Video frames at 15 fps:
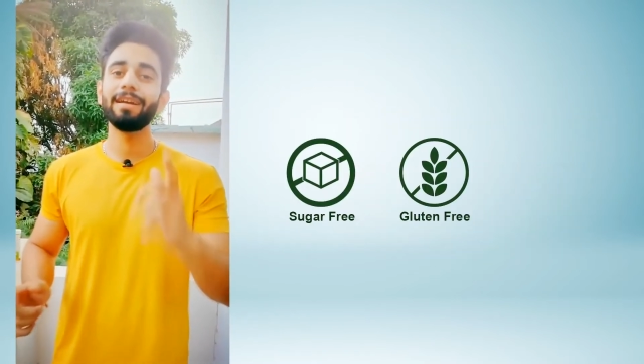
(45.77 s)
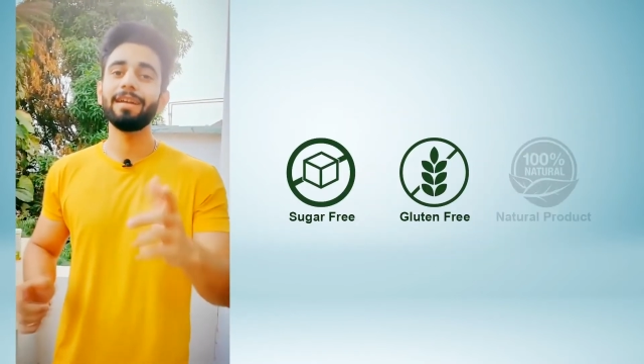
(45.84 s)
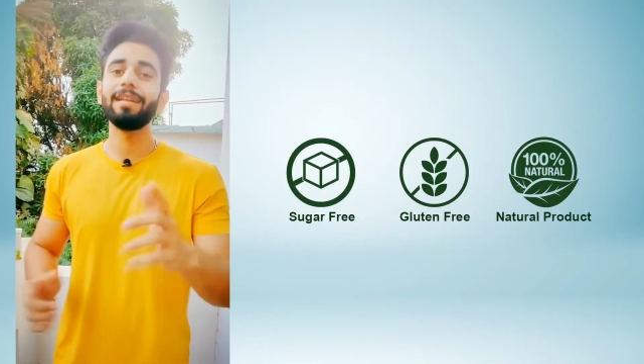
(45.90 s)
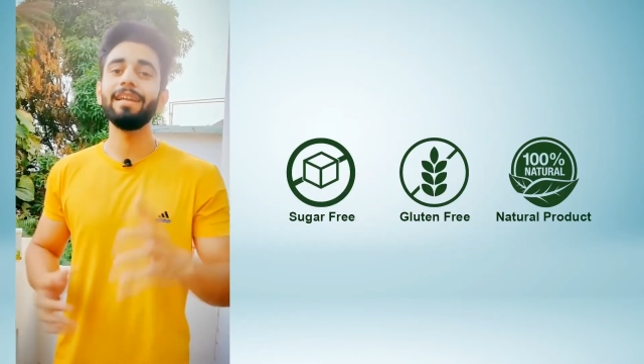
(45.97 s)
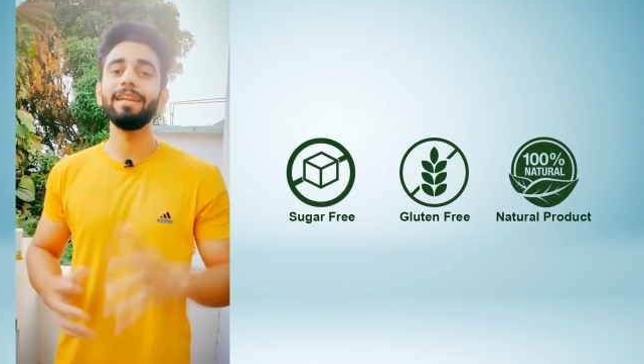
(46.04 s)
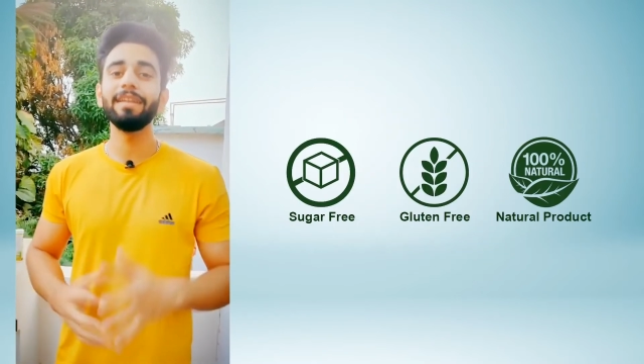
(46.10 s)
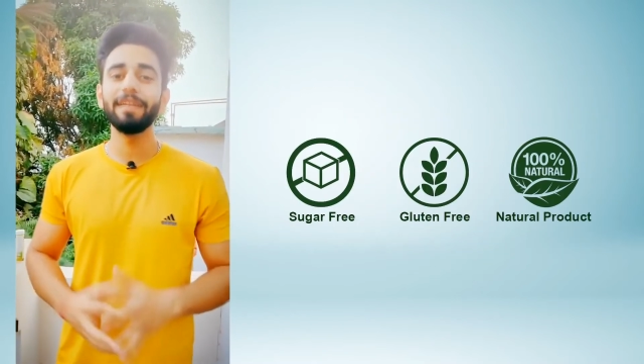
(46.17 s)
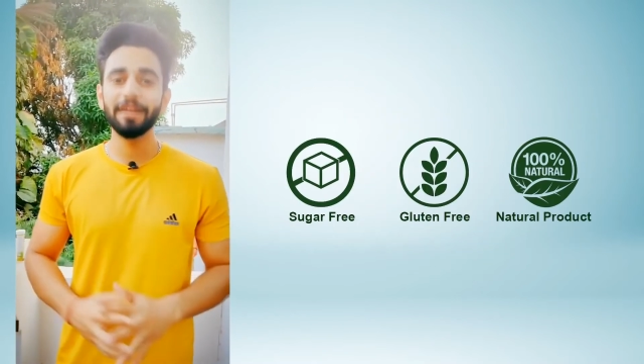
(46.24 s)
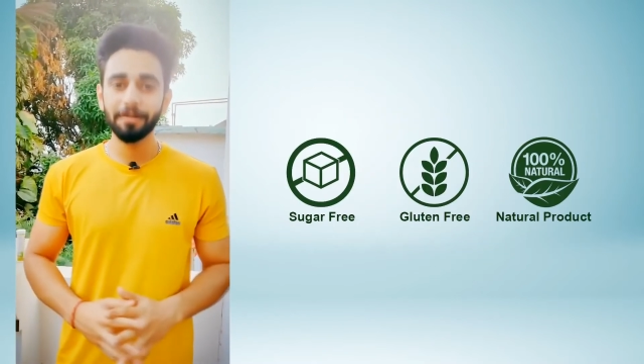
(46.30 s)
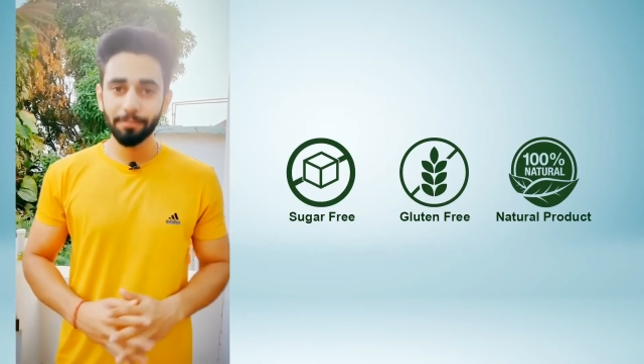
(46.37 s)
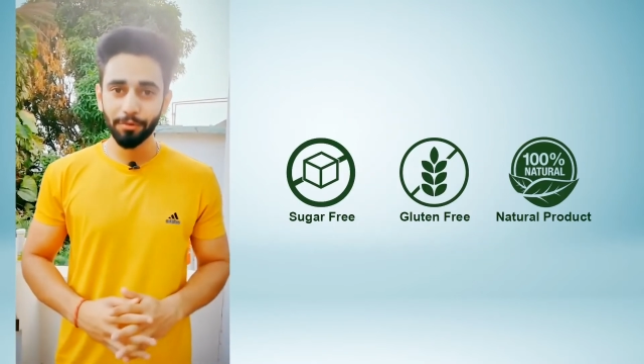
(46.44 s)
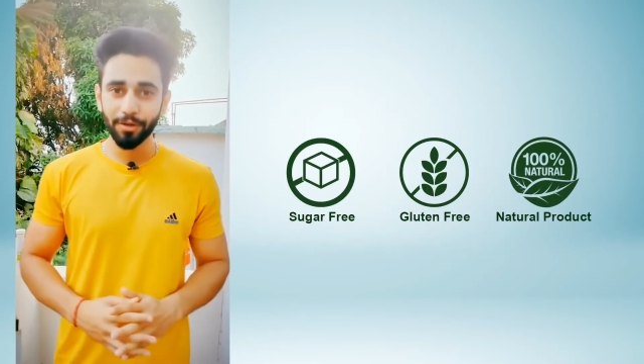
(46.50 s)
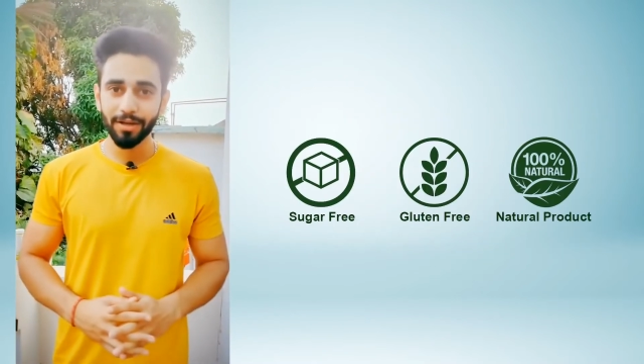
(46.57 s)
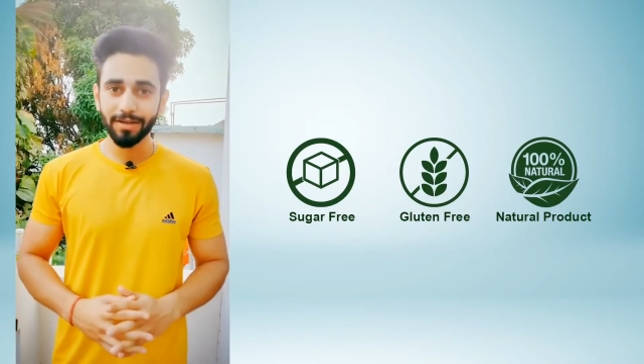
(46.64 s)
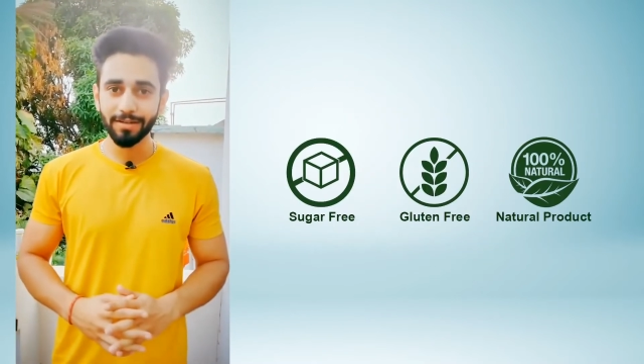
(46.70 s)
clean green
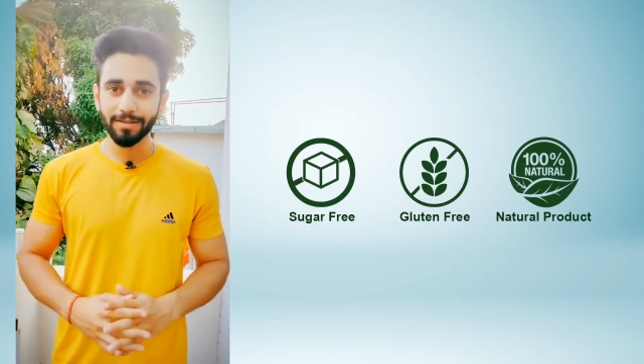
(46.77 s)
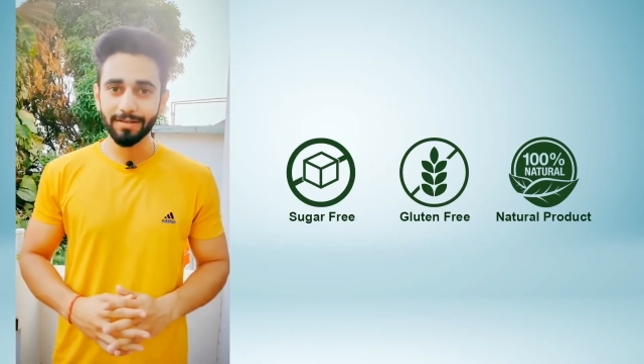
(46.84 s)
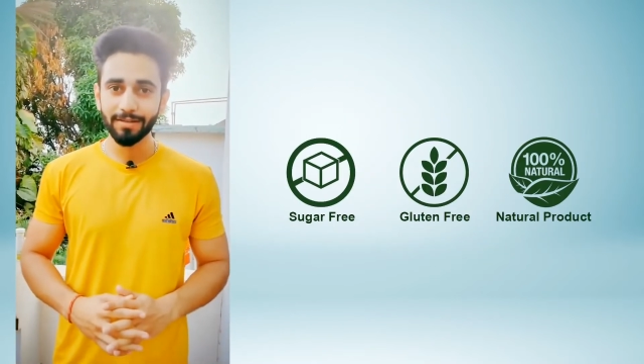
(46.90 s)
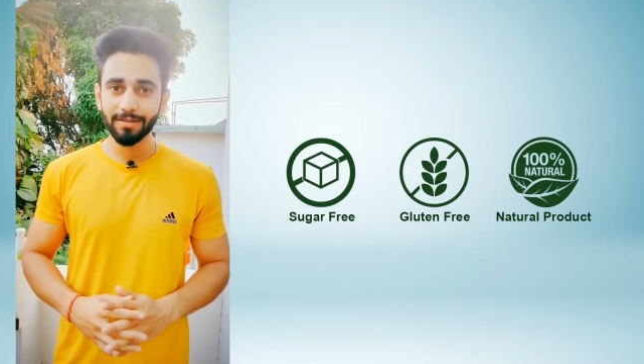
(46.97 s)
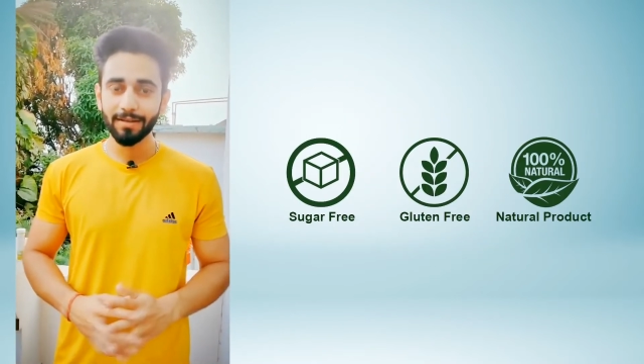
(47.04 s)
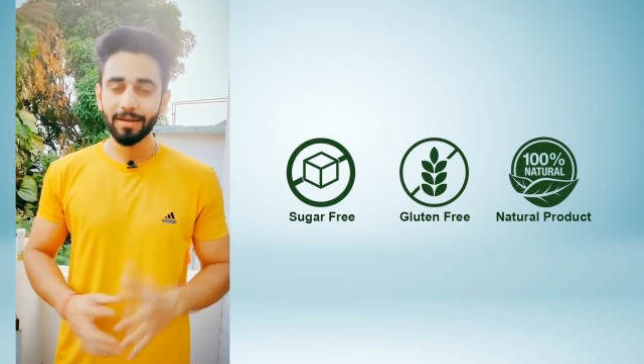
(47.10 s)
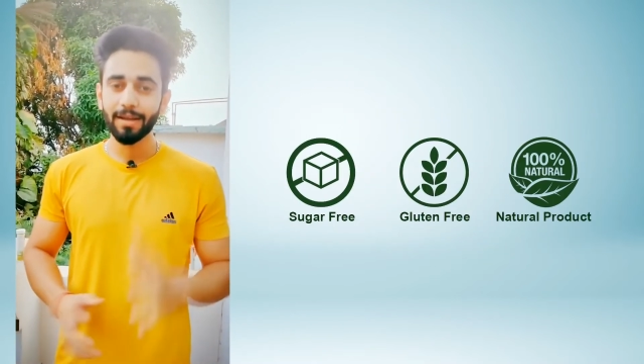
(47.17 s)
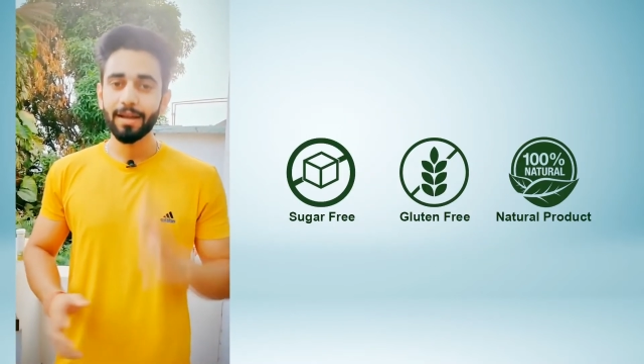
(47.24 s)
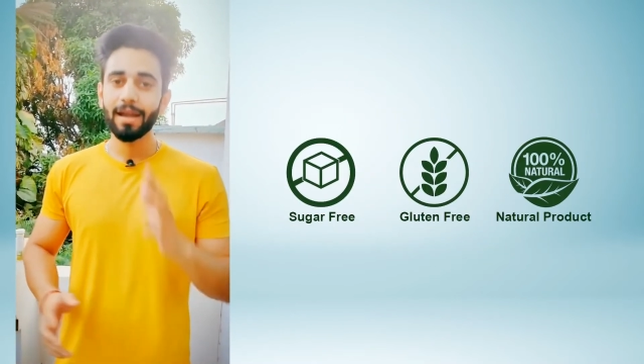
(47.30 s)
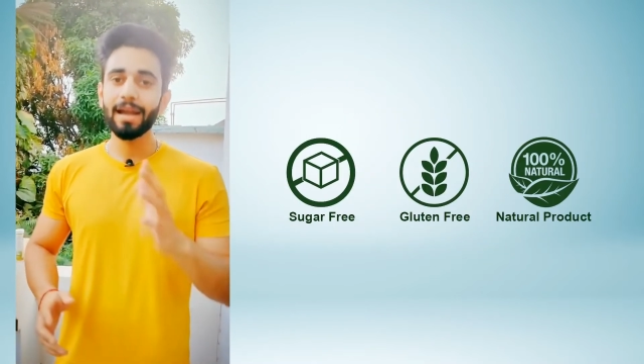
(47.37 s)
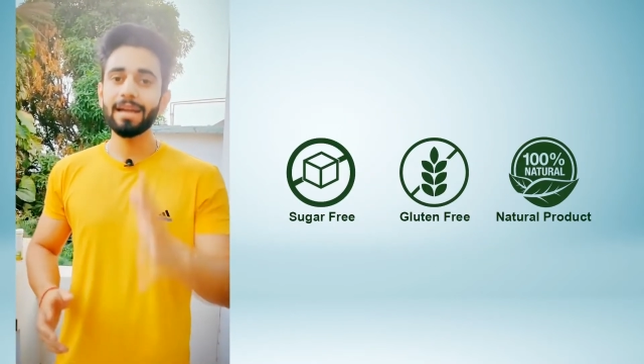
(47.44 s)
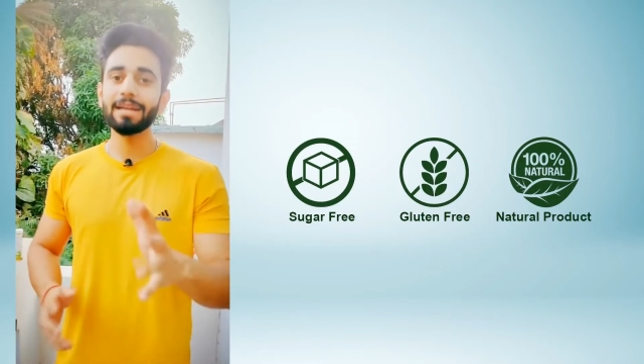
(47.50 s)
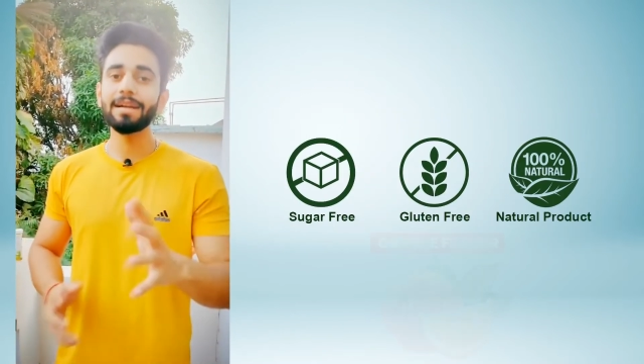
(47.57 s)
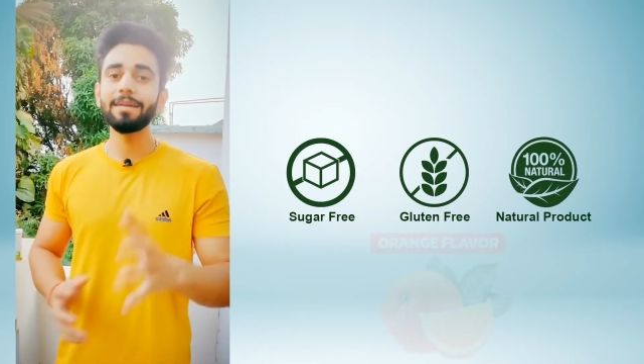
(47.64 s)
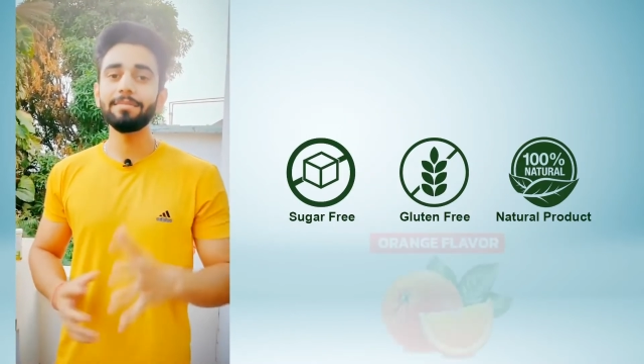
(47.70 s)
product
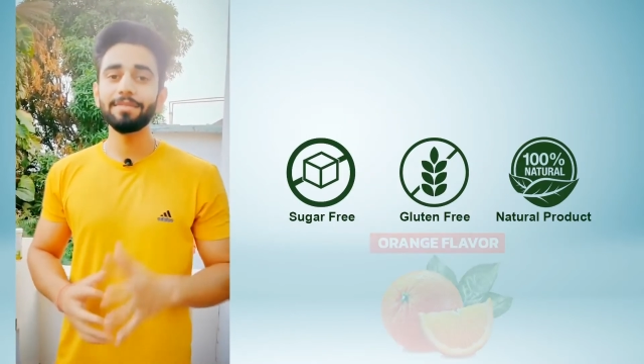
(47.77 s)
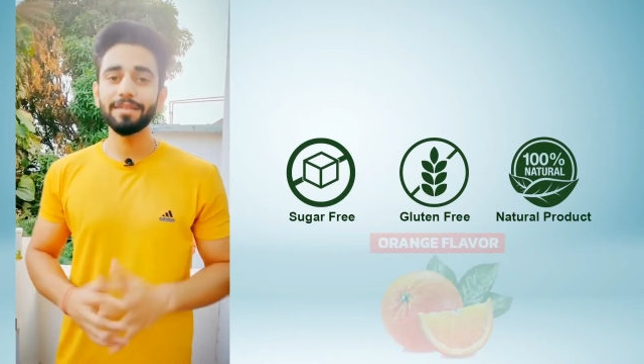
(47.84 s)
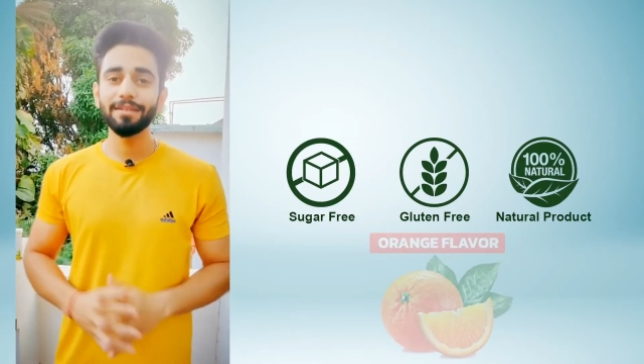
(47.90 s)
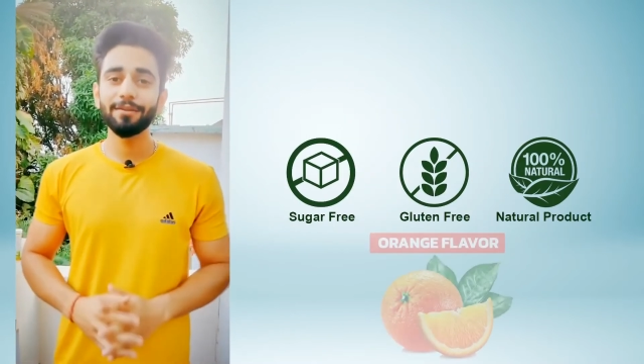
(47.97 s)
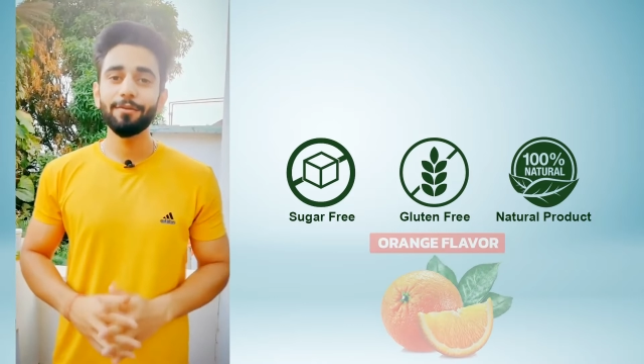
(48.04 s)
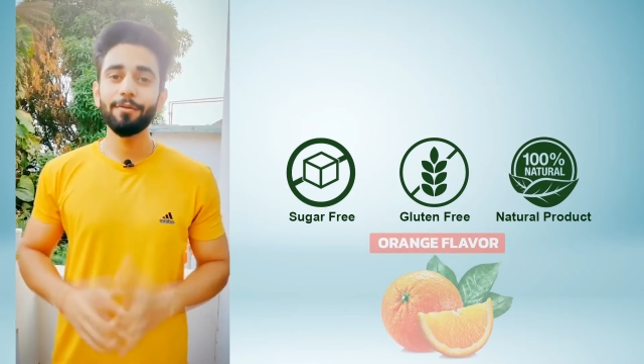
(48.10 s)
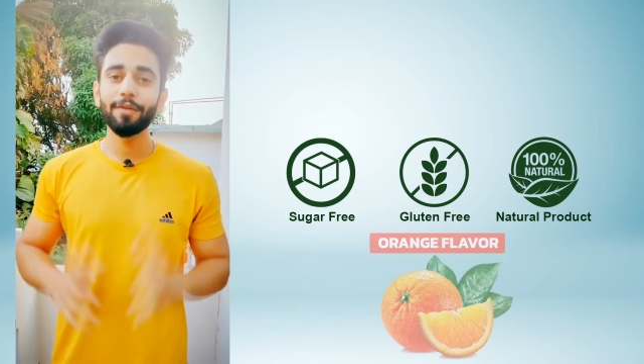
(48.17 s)
and comes in